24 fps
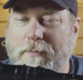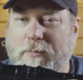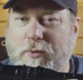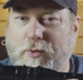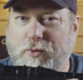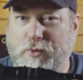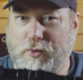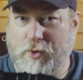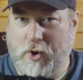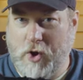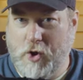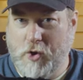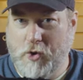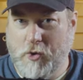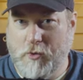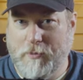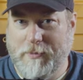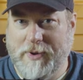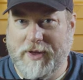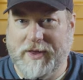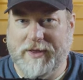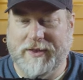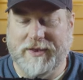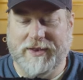
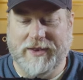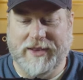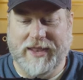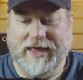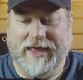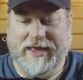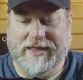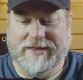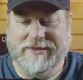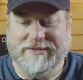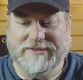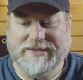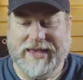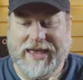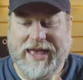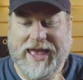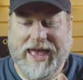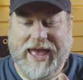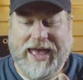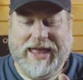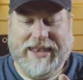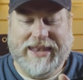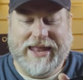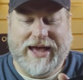probe lens.
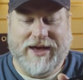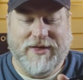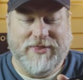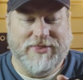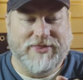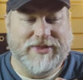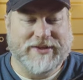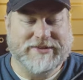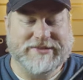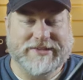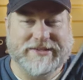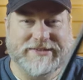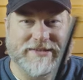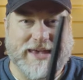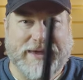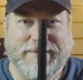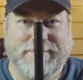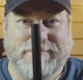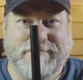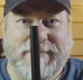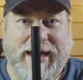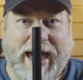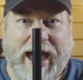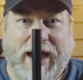Now, this is a
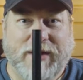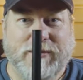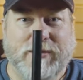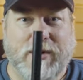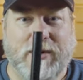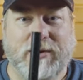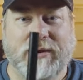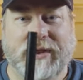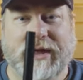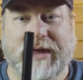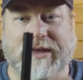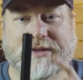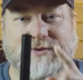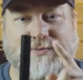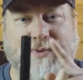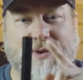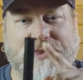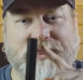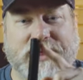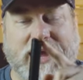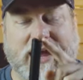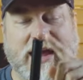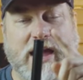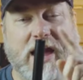macro lens
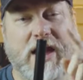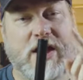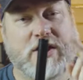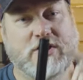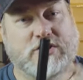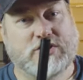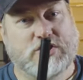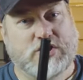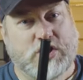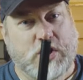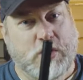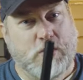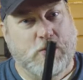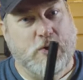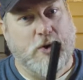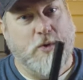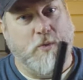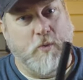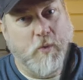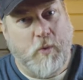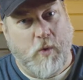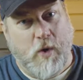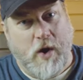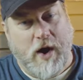with a
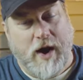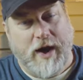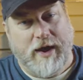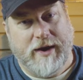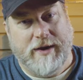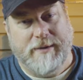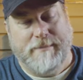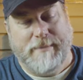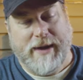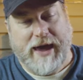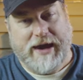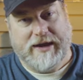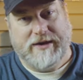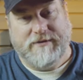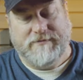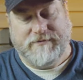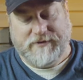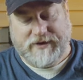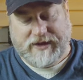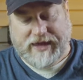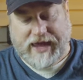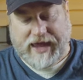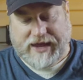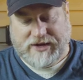2-to-1
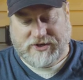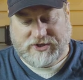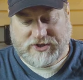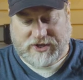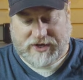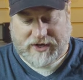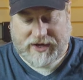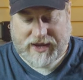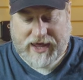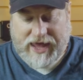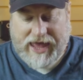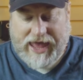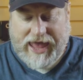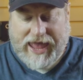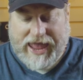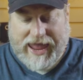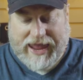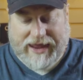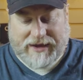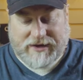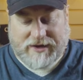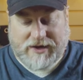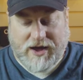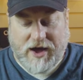magnification.
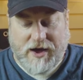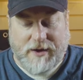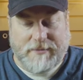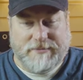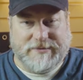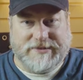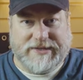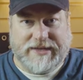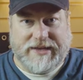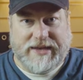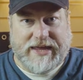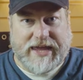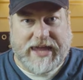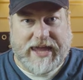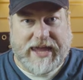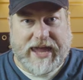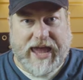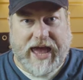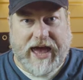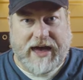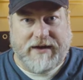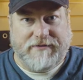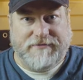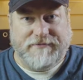It comes in
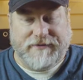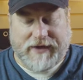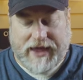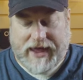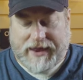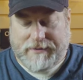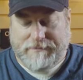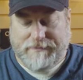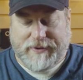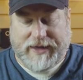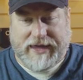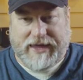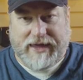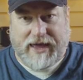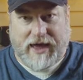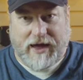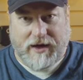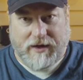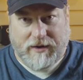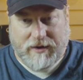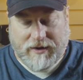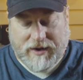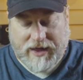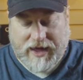EF and
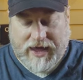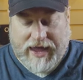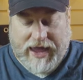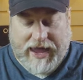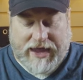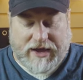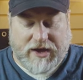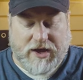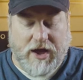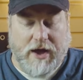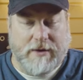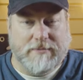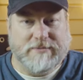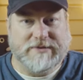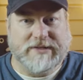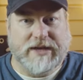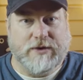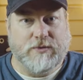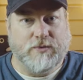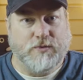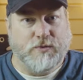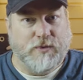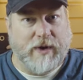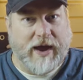PL. It comes
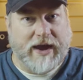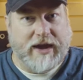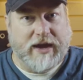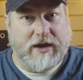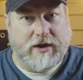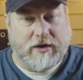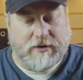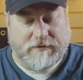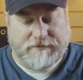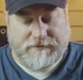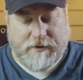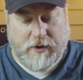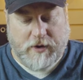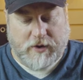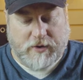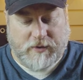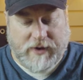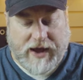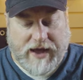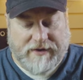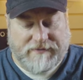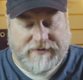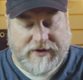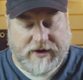in regular
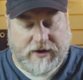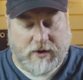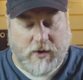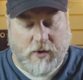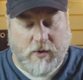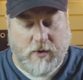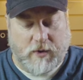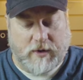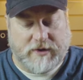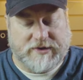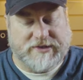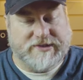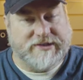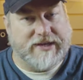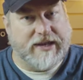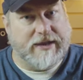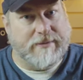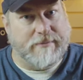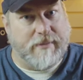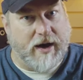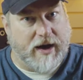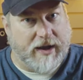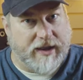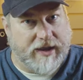photographic or
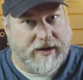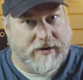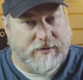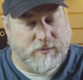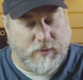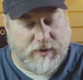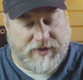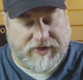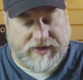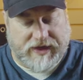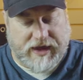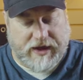cine-modded with